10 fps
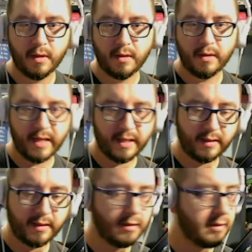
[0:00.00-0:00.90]

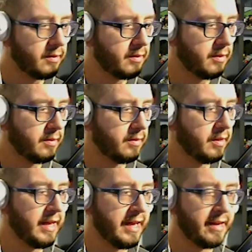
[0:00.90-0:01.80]
Next, I'm
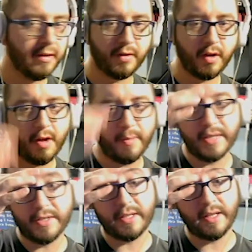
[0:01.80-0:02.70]
going to add another
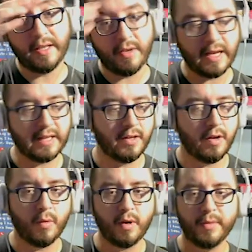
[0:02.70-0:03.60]
comment just to let you guys
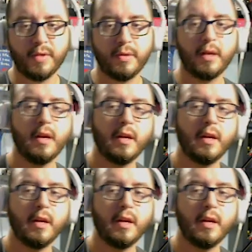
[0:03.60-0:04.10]
know what I'm doing.